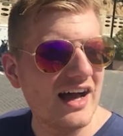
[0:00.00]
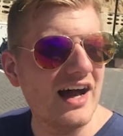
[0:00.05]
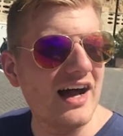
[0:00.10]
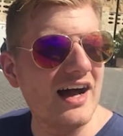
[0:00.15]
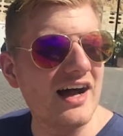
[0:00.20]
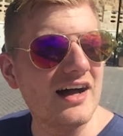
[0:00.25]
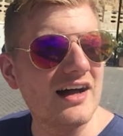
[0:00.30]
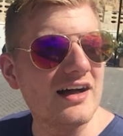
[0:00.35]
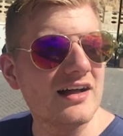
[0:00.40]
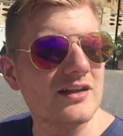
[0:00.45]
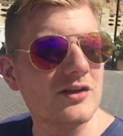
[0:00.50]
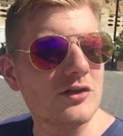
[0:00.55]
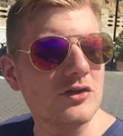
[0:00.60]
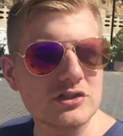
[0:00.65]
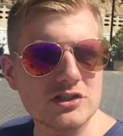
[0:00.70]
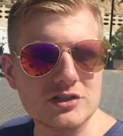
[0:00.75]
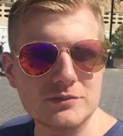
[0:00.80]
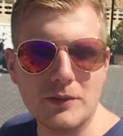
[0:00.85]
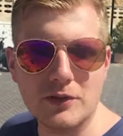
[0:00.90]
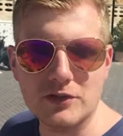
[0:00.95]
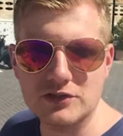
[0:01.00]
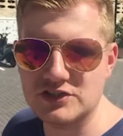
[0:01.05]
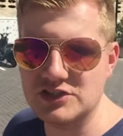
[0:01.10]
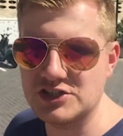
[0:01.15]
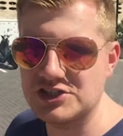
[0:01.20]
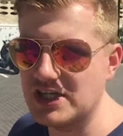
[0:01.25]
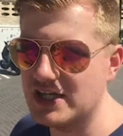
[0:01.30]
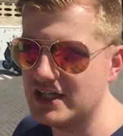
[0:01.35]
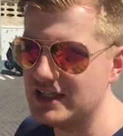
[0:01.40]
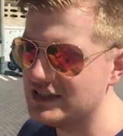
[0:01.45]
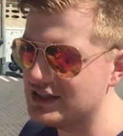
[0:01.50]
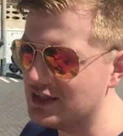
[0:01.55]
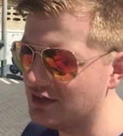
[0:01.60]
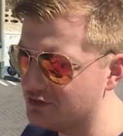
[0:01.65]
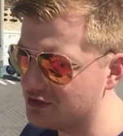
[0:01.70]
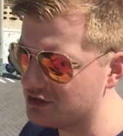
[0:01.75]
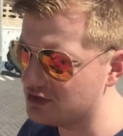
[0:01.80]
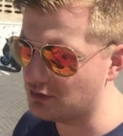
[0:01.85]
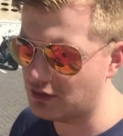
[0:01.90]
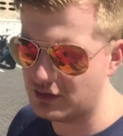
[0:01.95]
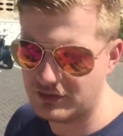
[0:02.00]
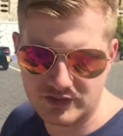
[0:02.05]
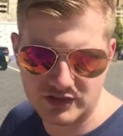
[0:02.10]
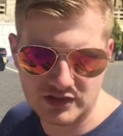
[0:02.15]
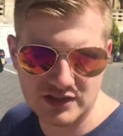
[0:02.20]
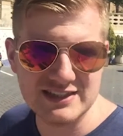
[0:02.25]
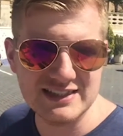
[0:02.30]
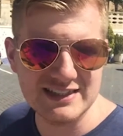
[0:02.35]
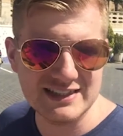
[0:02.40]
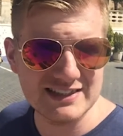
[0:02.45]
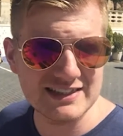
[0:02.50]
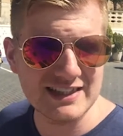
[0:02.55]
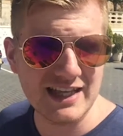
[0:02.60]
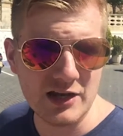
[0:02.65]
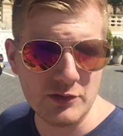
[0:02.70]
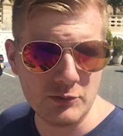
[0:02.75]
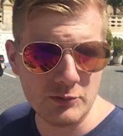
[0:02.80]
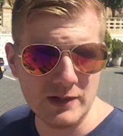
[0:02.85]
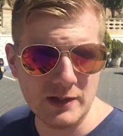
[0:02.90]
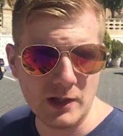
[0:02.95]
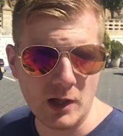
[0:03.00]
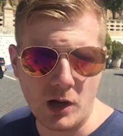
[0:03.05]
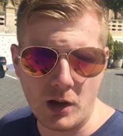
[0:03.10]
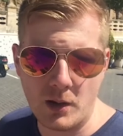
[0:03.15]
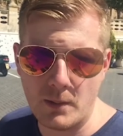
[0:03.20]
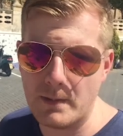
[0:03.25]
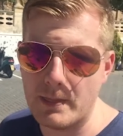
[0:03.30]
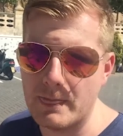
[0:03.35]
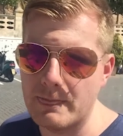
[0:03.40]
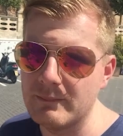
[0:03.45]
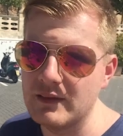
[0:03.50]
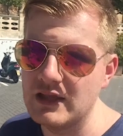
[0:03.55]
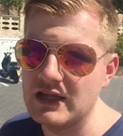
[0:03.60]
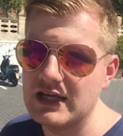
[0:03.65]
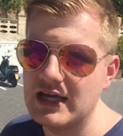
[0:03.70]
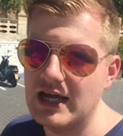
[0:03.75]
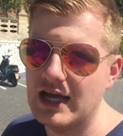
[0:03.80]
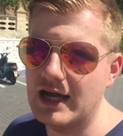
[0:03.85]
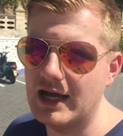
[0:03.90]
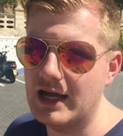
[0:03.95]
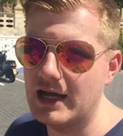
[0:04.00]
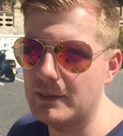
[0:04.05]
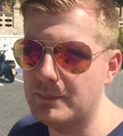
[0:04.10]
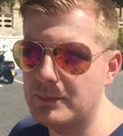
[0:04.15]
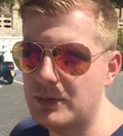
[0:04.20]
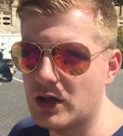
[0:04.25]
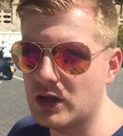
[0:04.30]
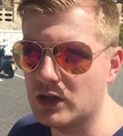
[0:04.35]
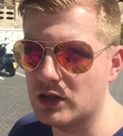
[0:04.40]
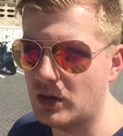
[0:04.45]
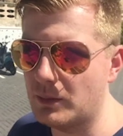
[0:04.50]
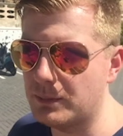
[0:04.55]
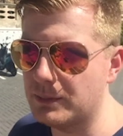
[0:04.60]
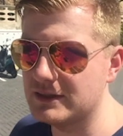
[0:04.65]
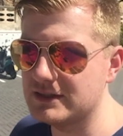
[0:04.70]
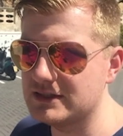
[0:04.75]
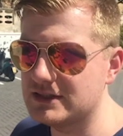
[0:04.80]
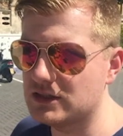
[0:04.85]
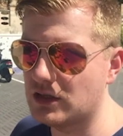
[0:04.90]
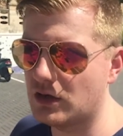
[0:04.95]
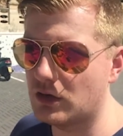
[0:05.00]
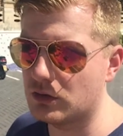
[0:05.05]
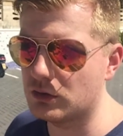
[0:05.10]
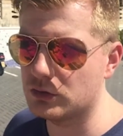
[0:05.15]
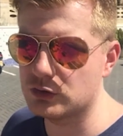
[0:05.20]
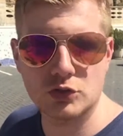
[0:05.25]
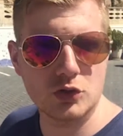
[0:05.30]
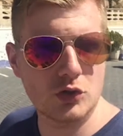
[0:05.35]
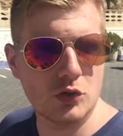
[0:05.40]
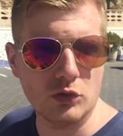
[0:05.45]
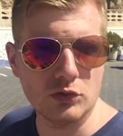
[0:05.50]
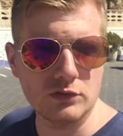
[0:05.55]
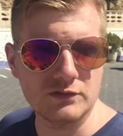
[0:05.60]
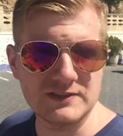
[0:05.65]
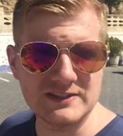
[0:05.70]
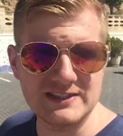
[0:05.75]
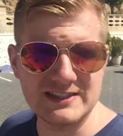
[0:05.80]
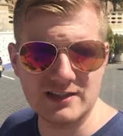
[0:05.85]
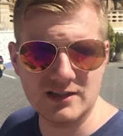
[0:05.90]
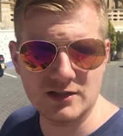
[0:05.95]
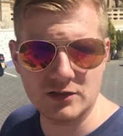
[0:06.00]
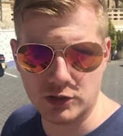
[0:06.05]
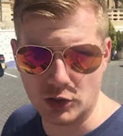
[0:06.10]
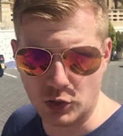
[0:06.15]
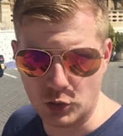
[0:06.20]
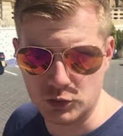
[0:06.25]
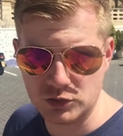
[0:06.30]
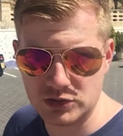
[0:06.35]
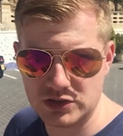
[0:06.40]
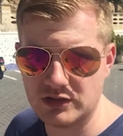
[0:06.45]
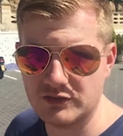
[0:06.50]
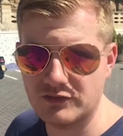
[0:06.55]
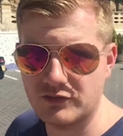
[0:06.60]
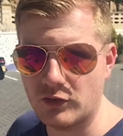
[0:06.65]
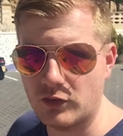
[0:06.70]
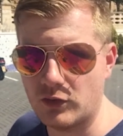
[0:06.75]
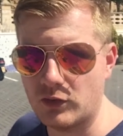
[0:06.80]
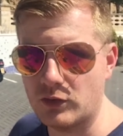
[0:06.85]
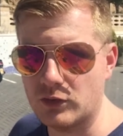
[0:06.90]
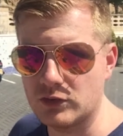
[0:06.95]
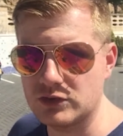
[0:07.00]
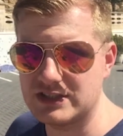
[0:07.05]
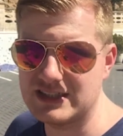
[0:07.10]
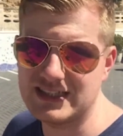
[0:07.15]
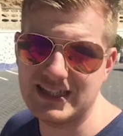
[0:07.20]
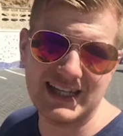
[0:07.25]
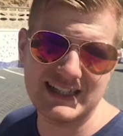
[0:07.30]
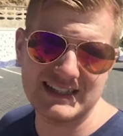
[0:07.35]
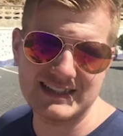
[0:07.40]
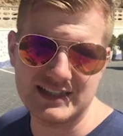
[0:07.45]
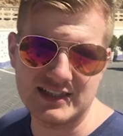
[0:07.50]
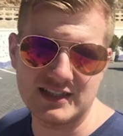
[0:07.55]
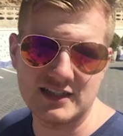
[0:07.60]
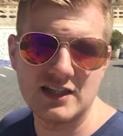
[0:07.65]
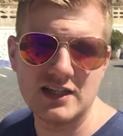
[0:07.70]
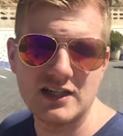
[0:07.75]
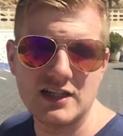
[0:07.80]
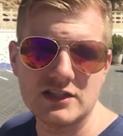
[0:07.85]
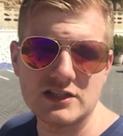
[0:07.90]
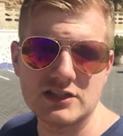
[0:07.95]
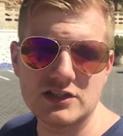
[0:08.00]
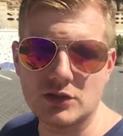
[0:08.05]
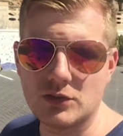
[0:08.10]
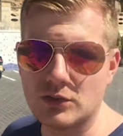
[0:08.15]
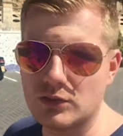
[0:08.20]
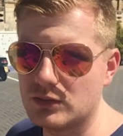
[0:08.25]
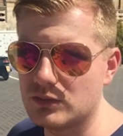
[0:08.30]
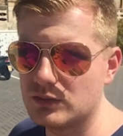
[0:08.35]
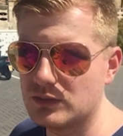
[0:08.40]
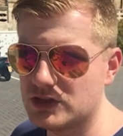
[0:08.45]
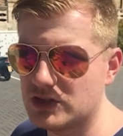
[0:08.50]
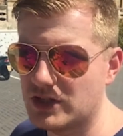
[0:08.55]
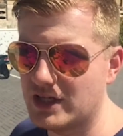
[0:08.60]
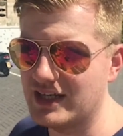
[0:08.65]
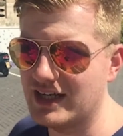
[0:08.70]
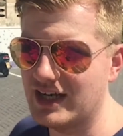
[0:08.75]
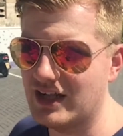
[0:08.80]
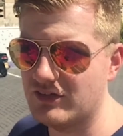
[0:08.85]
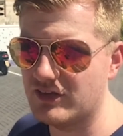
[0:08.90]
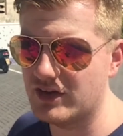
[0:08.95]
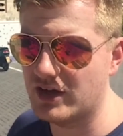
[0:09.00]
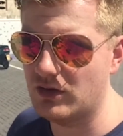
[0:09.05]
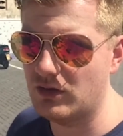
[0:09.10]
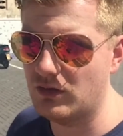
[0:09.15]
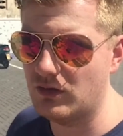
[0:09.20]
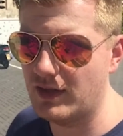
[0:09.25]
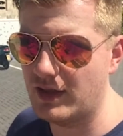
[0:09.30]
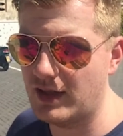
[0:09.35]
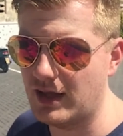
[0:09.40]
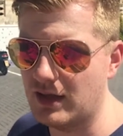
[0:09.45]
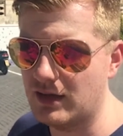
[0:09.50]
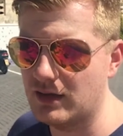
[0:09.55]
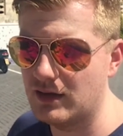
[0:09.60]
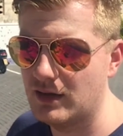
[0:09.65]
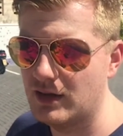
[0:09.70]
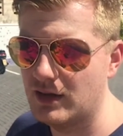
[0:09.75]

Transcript: Little spots of shades every so often because it is getting really hot. But a lot of places are also closed for siesta, so we're trying to navigate all that.